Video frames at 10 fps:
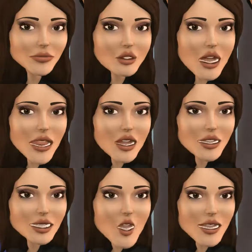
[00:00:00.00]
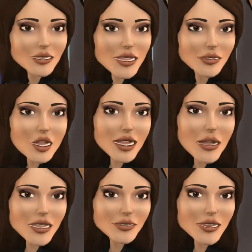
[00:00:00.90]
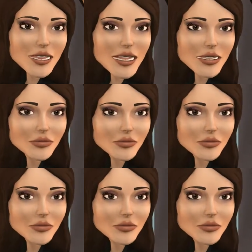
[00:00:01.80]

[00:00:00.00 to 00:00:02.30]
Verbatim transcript: What are we going to talk about today?